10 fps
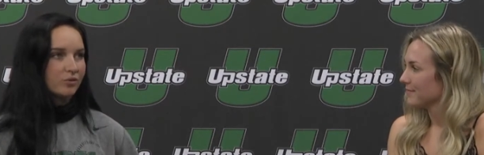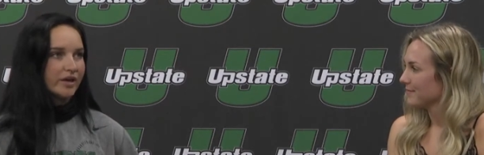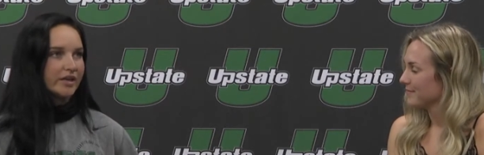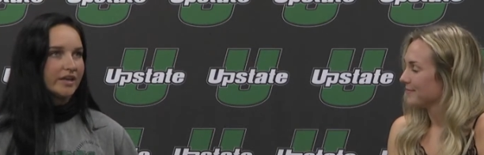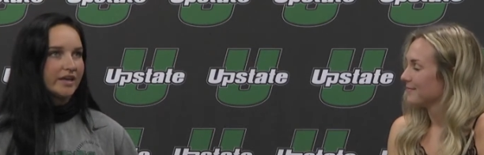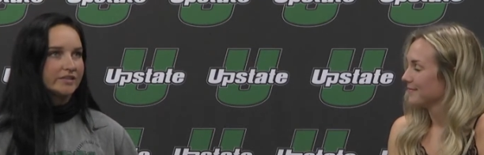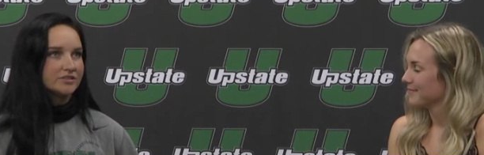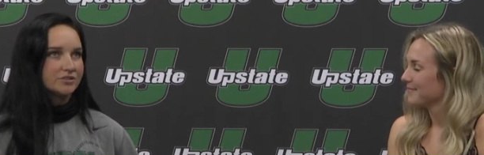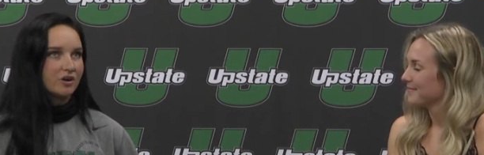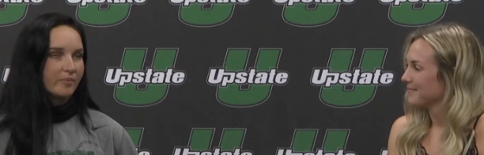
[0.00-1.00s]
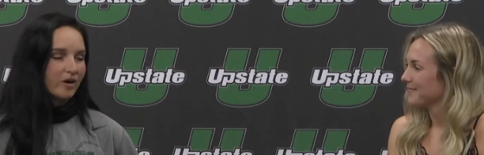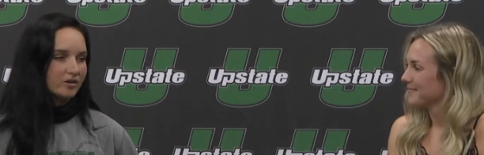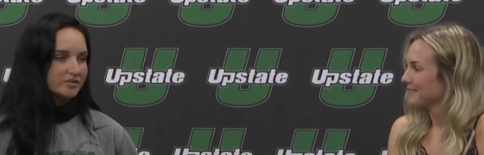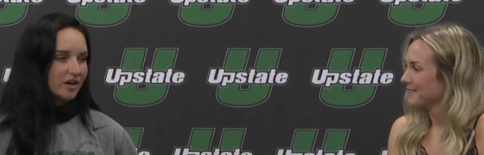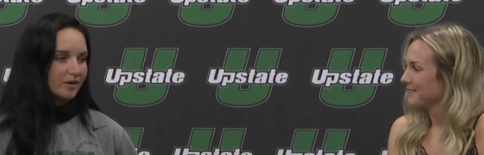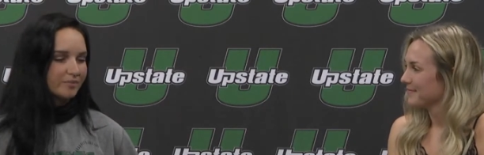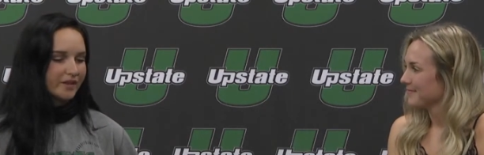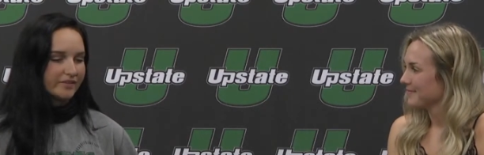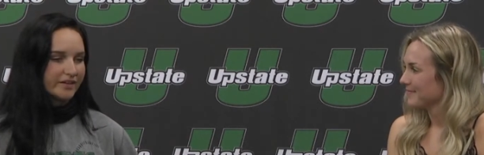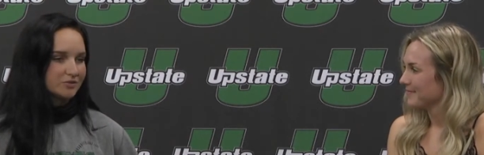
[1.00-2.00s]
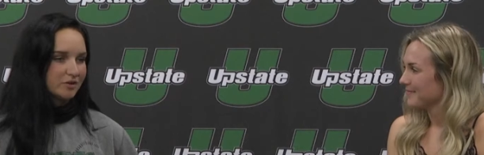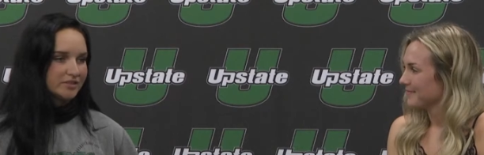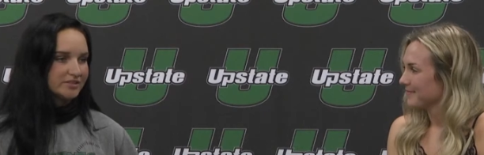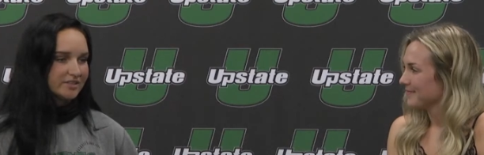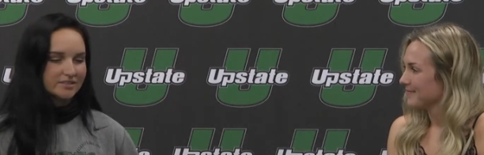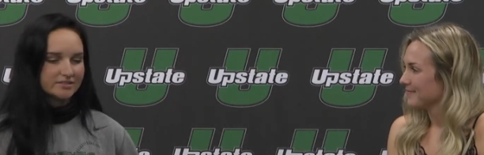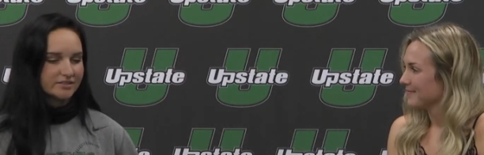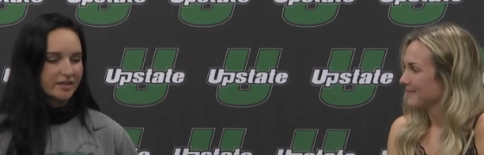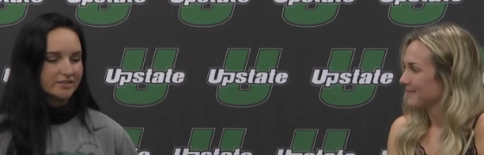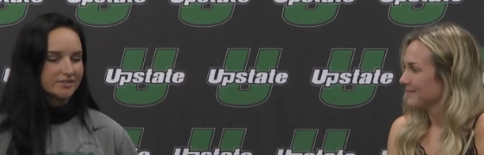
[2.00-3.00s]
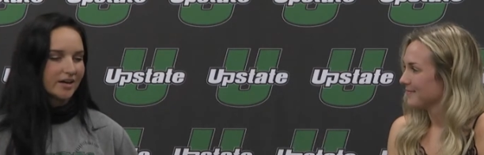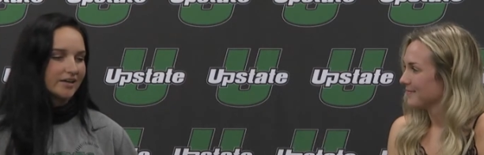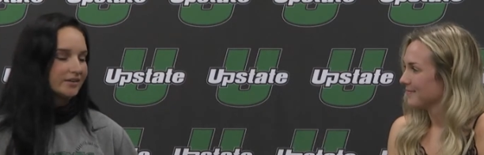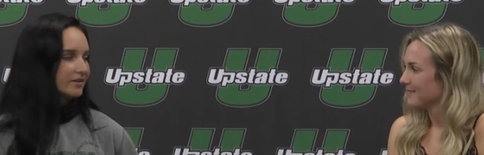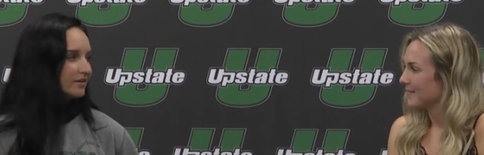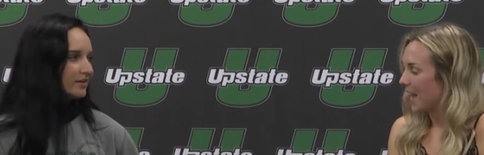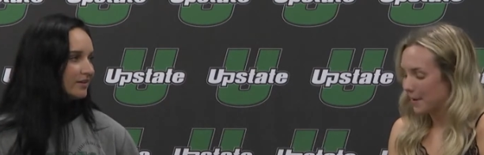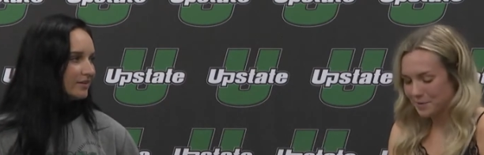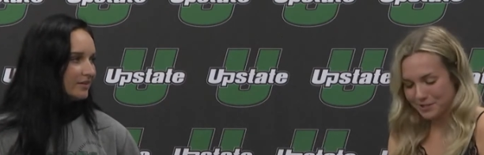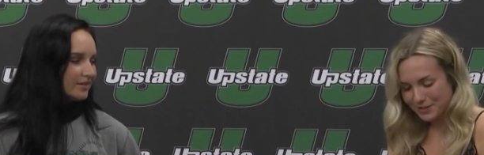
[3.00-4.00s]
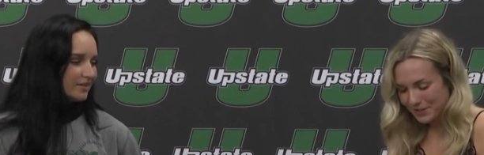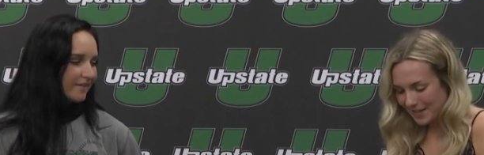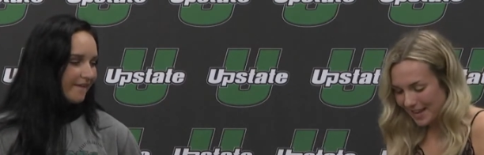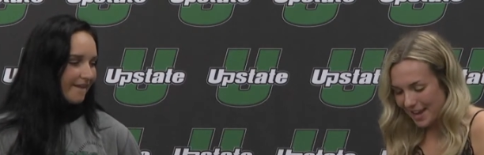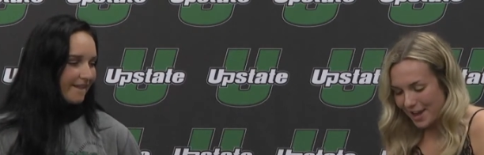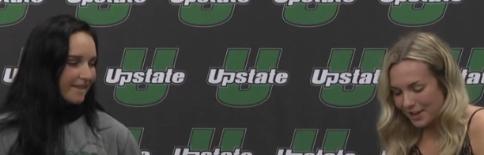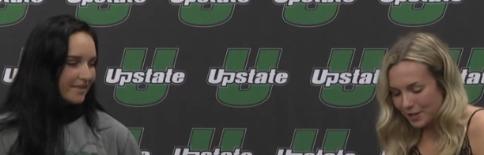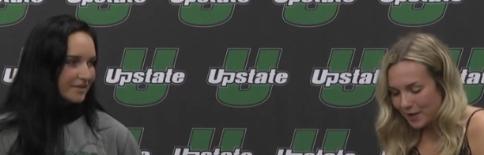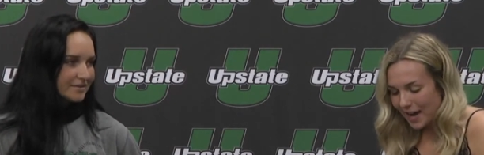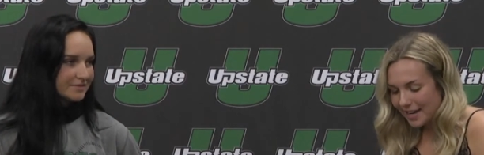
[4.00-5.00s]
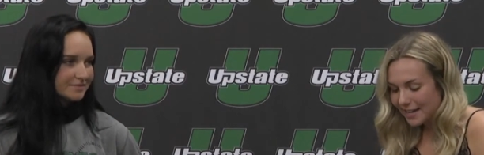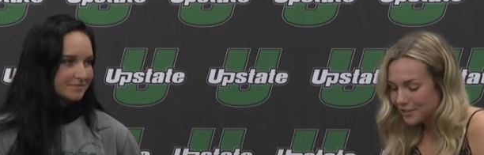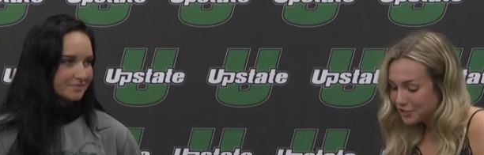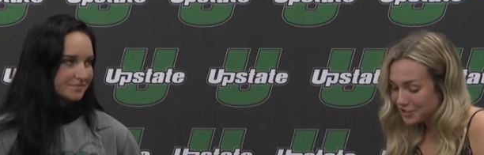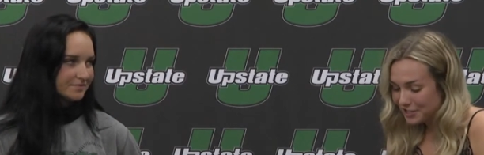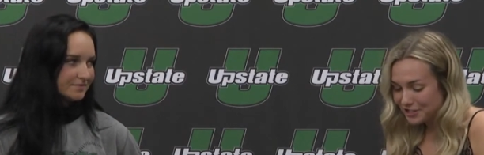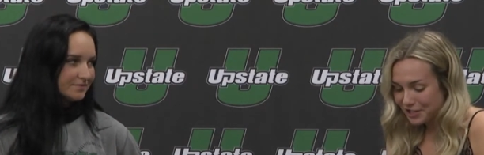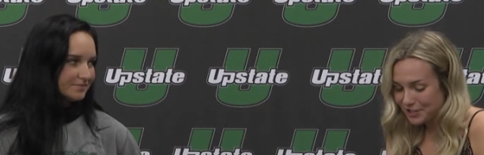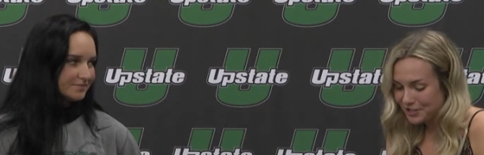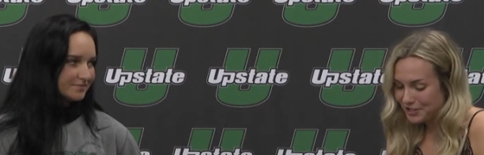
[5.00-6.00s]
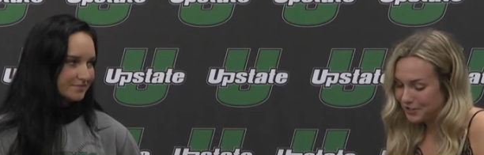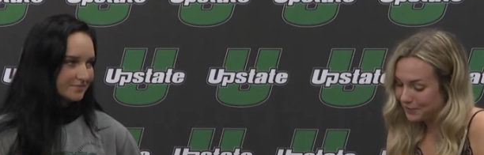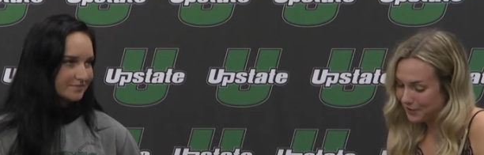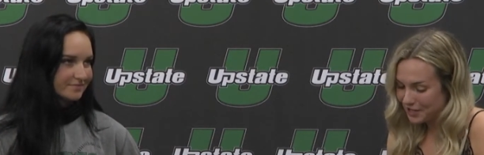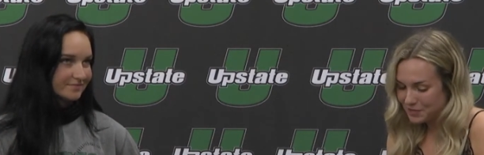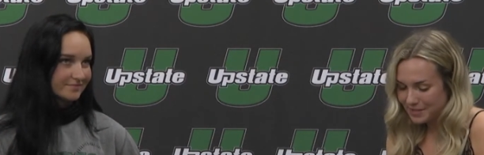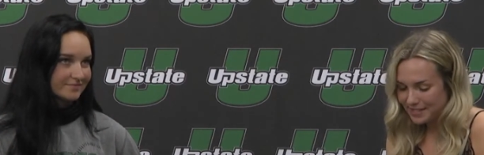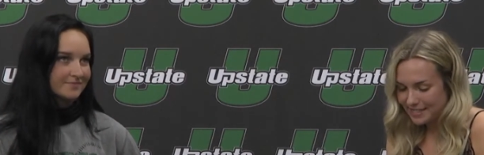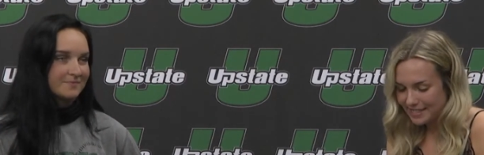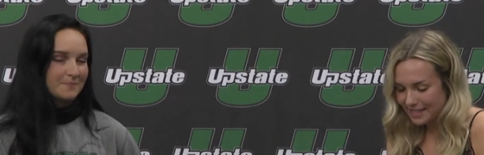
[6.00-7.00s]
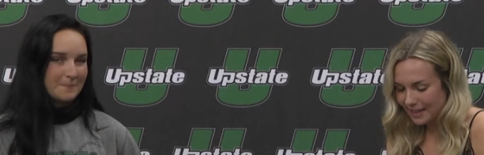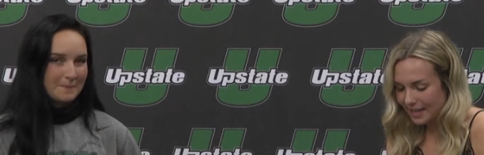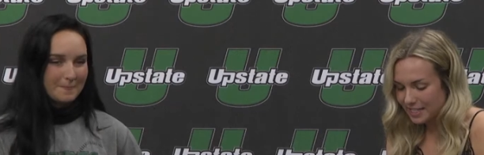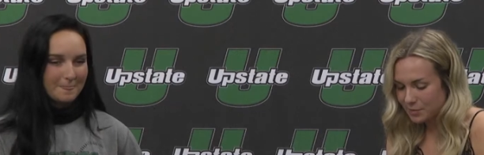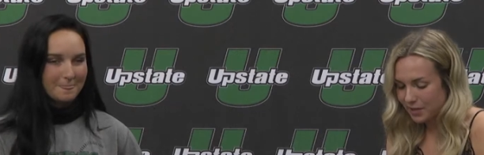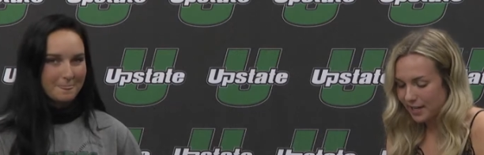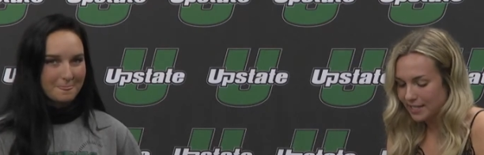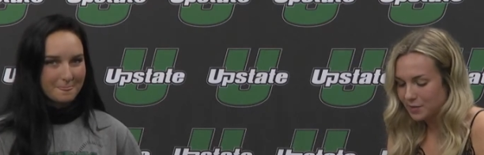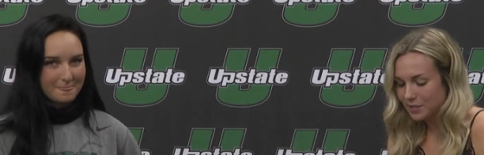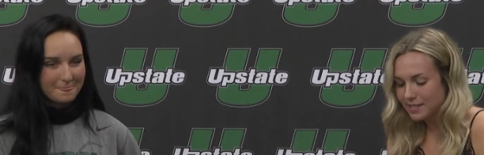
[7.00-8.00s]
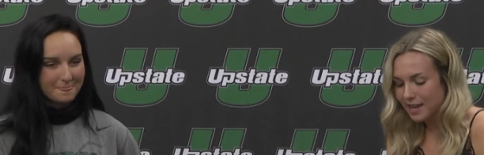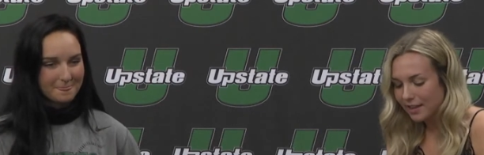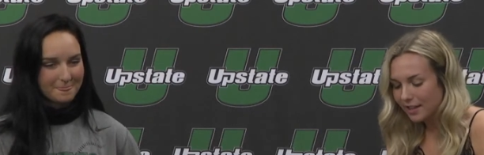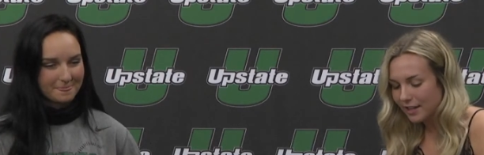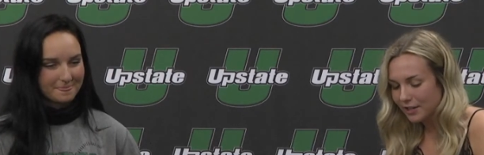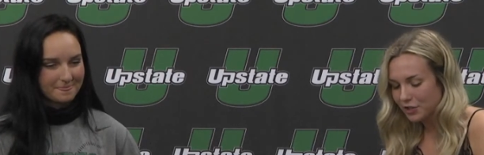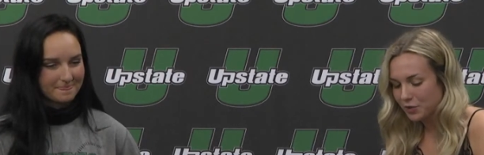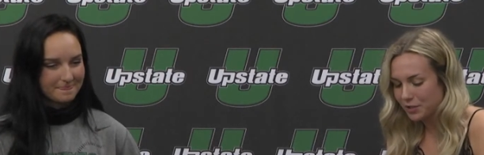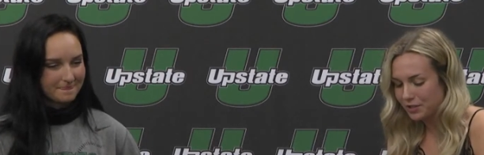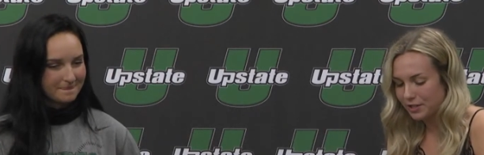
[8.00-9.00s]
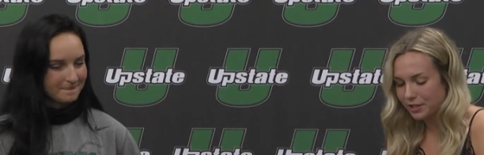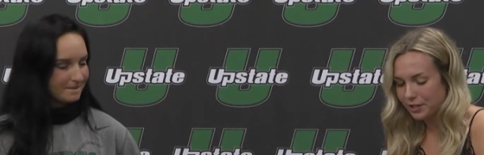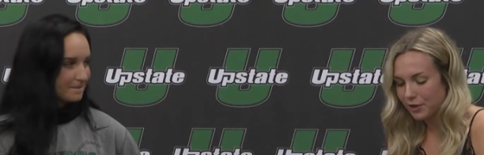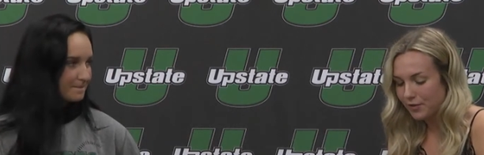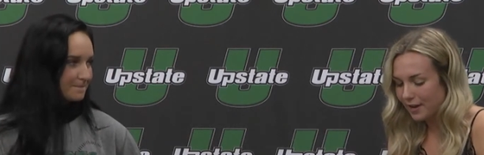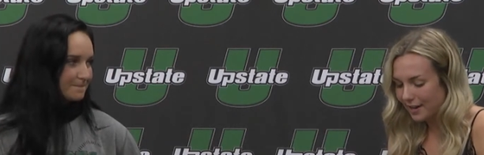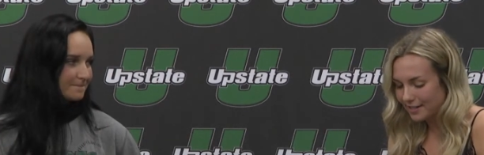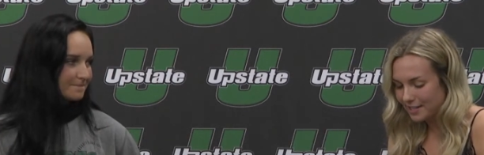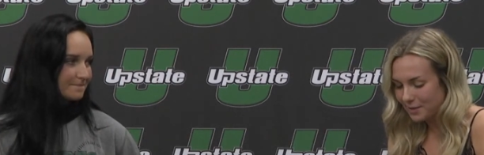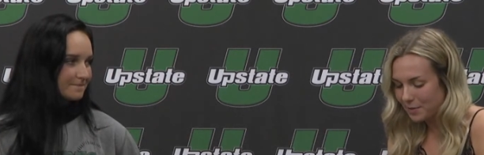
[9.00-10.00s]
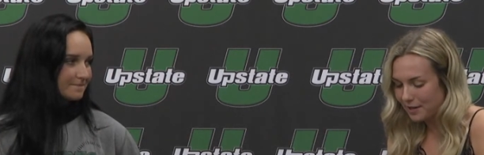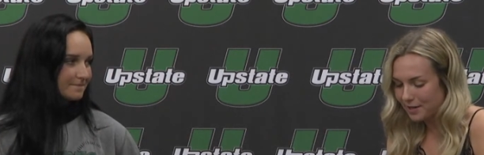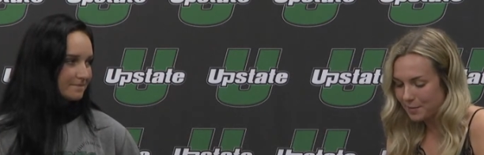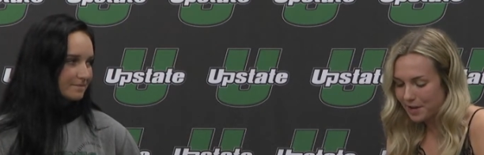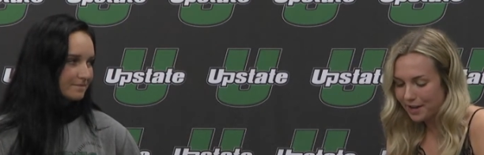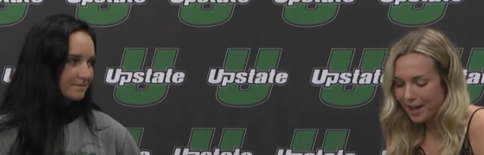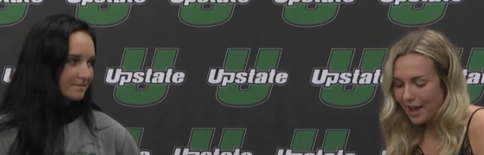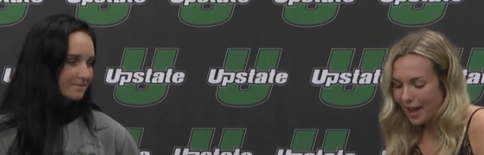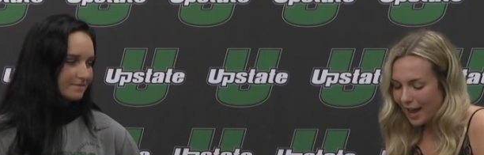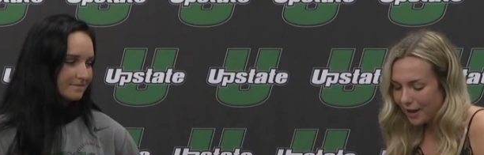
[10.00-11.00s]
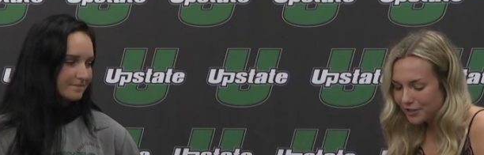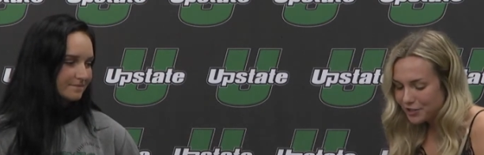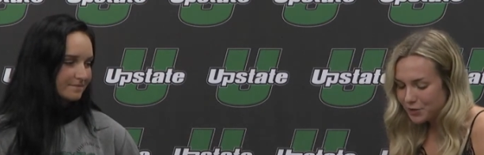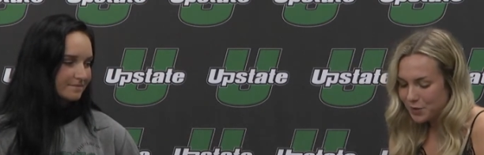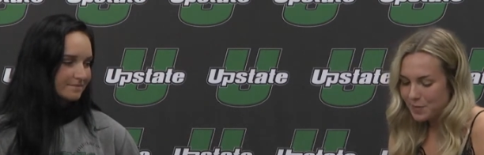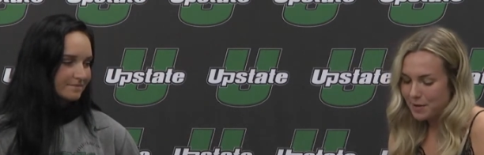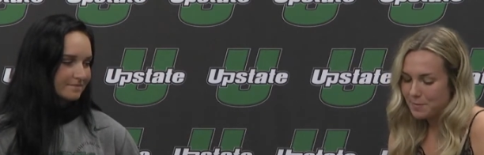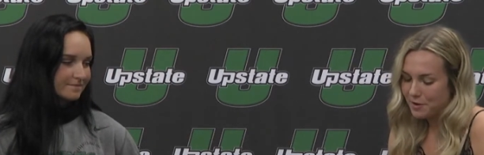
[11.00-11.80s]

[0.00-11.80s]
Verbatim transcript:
Speaker 1: win and to come out on top that that's what sets us aside. Absolutely. You had an interesting start
Speaker 2: to your freshman season last spring as it was sadly cut short due to the COVID 19 pandemic. How did you remain